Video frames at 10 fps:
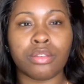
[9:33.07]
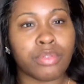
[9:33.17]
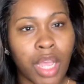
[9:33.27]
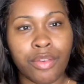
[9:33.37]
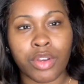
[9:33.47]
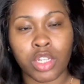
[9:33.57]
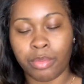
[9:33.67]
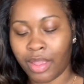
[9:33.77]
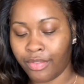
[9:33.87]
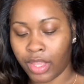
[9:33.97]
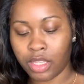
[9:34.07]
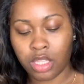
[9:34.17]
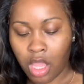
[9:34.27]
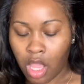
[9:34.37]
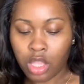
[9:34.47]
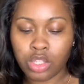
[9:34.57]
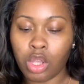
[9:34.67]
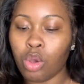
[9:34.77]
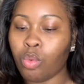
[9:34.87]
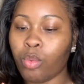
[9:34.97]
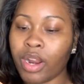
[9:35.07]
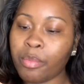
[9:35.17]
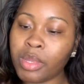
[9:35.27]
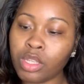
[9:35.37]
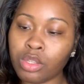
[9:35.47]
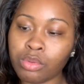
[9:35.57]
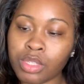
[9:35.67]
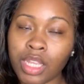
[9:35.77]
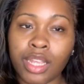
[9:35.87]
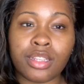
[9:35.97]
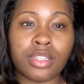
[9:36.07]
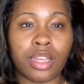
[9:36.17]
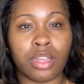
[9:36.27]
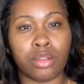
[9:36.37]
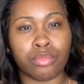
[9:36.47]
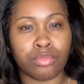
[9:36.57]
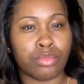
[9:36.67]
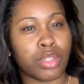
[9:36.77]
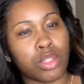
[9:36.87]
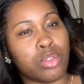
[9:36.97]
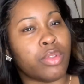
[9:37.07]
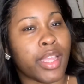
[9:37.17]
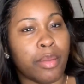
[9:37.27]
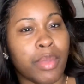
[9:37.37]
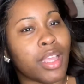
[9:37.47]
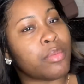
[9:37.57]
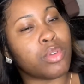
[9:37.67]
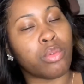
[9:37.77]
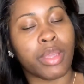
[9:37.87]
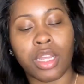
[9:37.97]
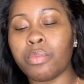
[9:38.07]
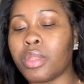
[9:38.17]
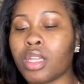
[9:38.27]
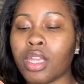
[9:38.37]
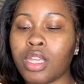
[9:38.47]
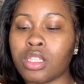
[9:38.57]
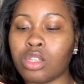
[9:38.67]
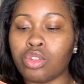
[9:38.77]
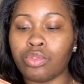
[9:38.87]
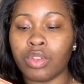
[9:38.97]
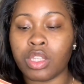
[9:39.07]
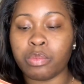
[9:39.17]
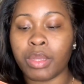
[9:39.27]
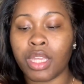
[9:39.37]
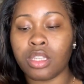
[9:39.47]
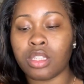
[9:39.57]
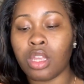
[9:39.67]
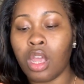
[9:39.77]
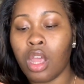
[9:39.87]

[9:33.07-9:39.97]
coverage on my face. So what I've been using to do like a makeup no makeup look is the Juvias Place